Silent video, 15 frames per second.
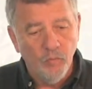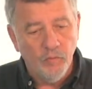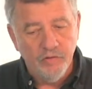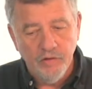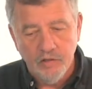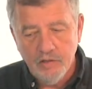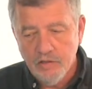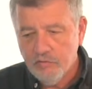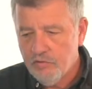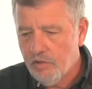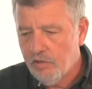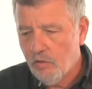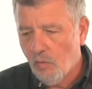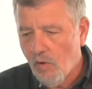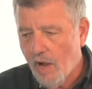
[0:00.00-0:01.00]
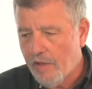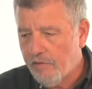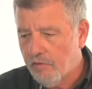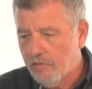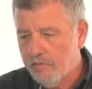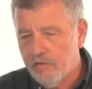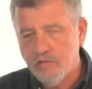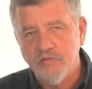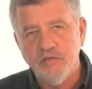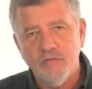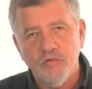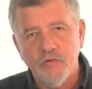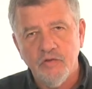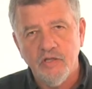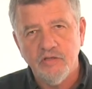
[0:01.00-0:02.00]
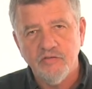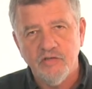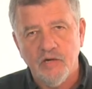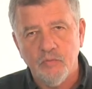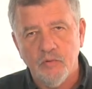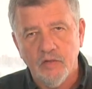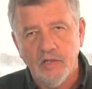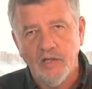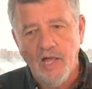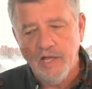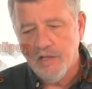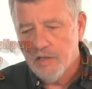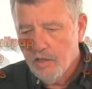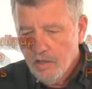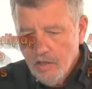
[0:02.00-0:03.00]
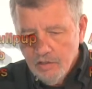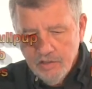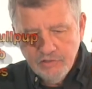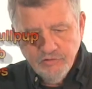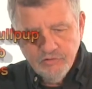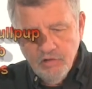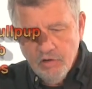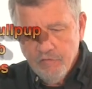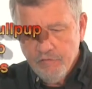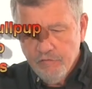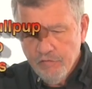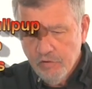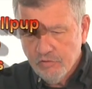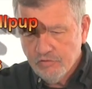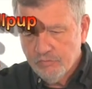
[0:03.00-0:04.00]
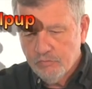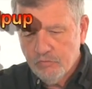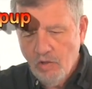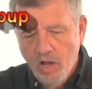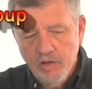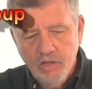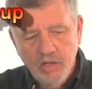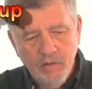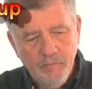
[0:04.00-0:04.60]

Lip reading: with it, and I'll tell you why. There are several things that I really like. Let's start first talking